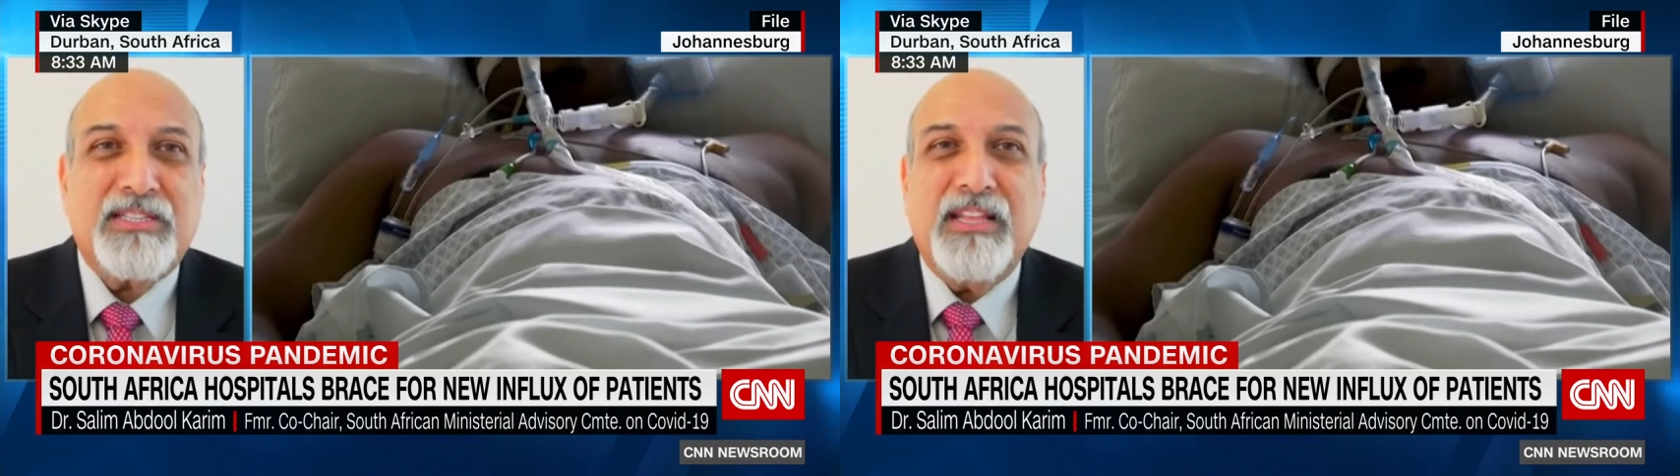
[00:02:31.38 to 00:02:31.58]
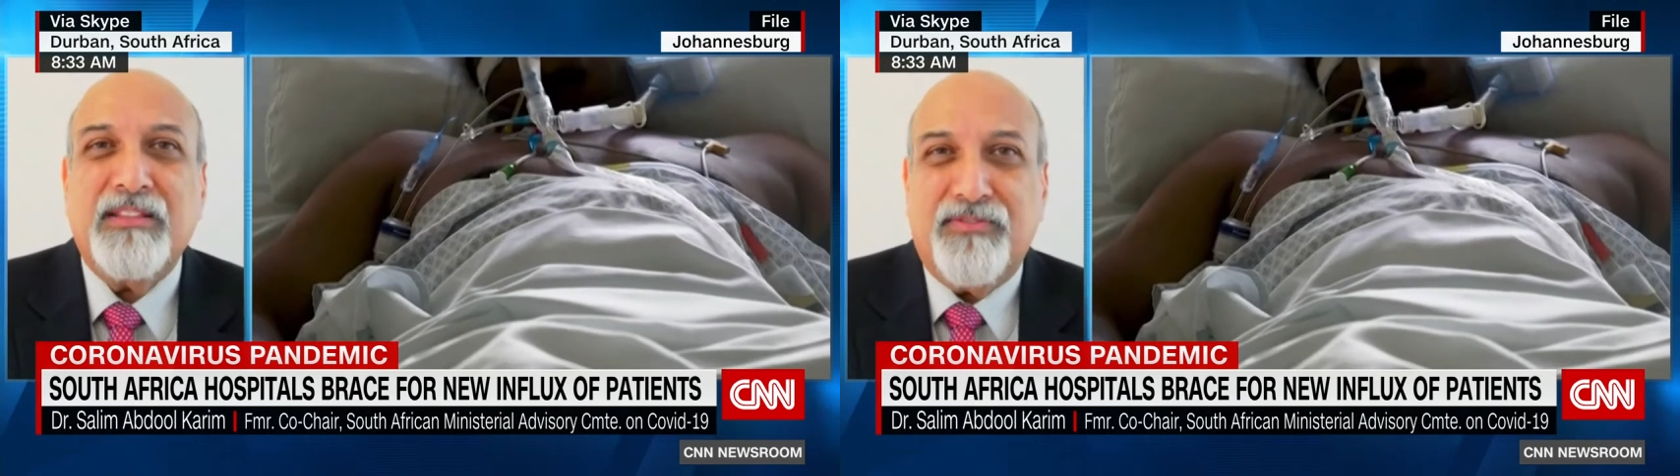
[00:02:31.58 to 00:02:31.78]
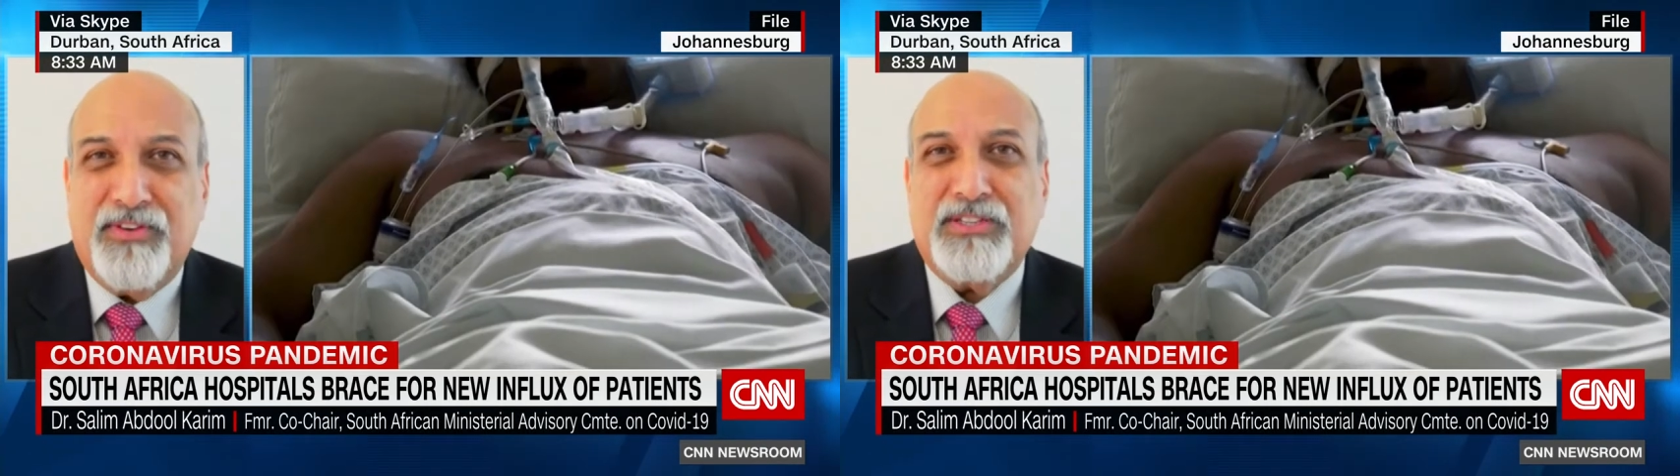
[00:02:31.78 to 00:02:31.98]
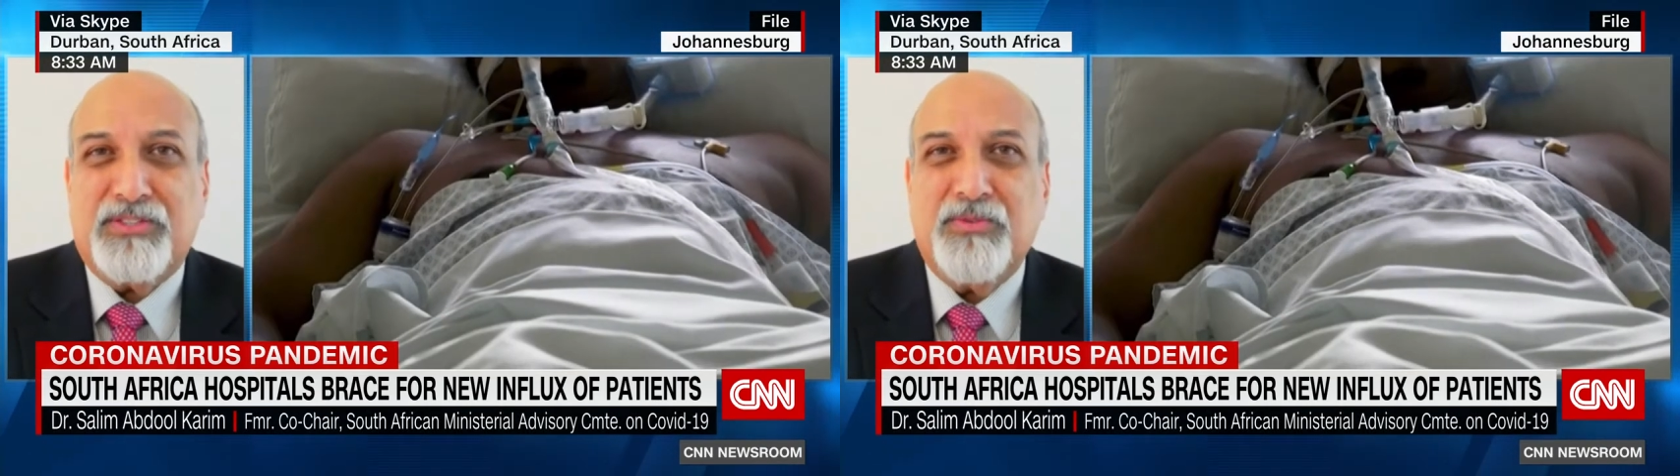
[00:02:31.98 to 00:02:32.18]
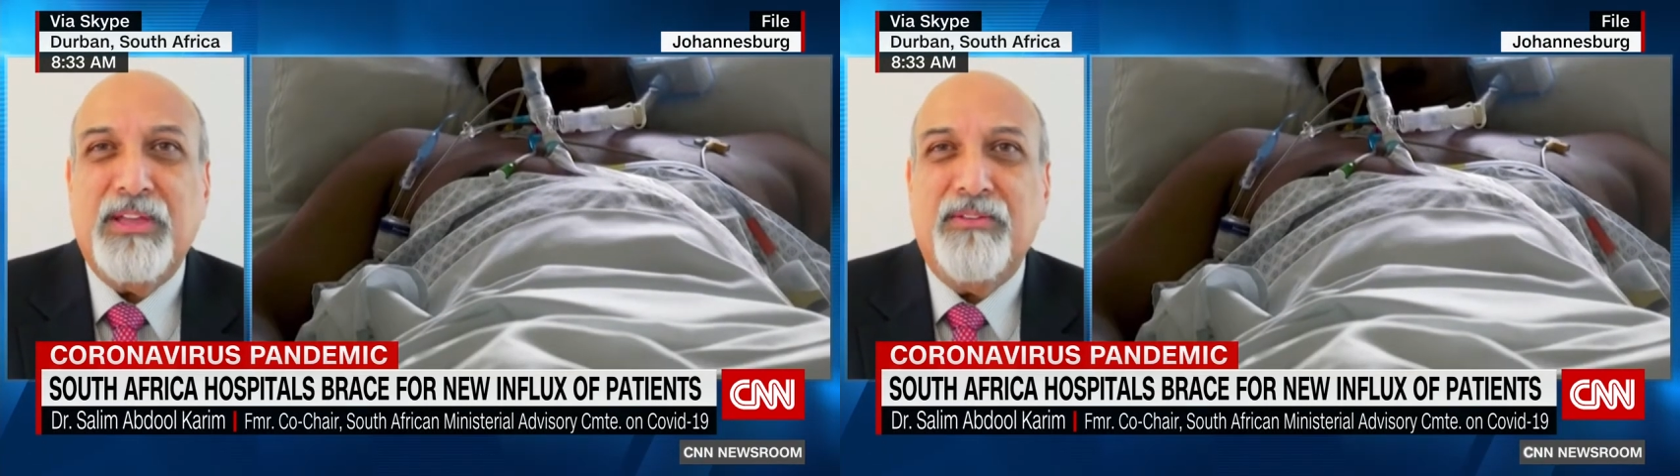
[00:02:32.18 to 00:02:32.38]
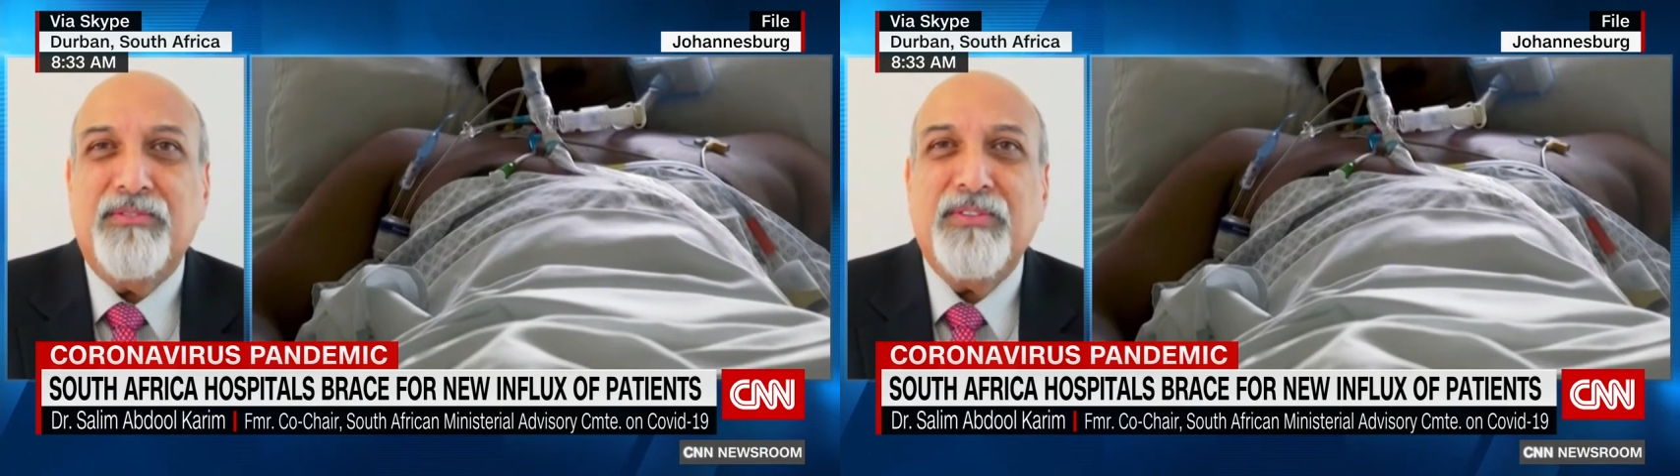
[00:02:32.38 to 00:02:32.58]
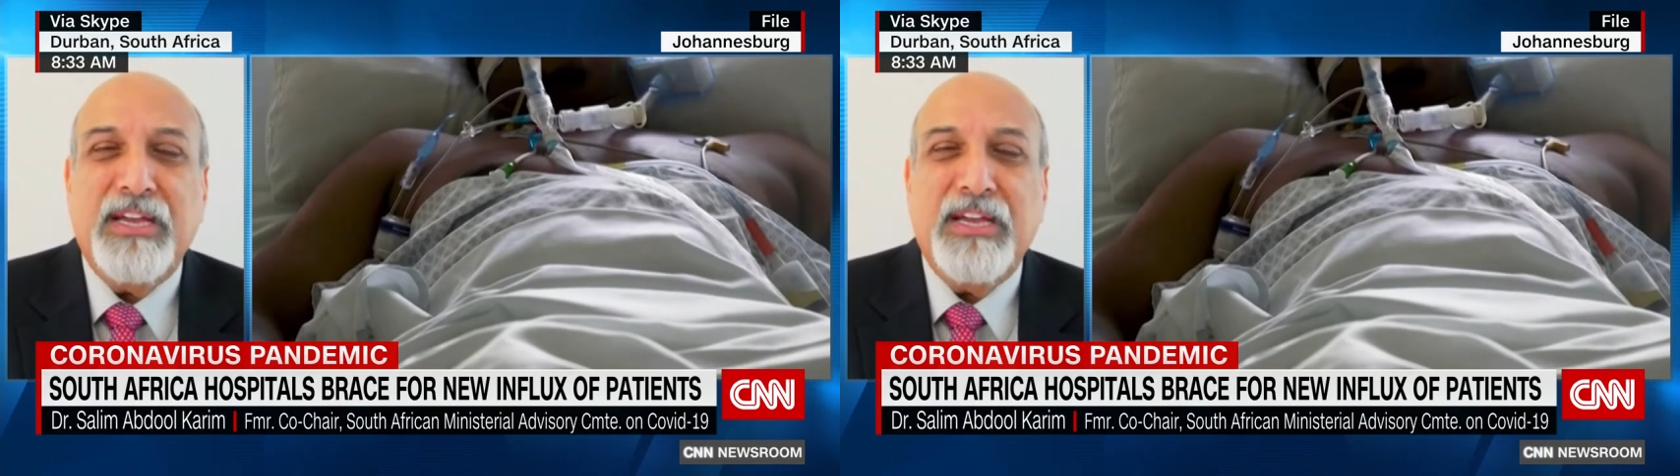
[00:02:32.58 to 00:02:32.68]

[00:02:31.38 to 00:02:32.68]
than the first wave.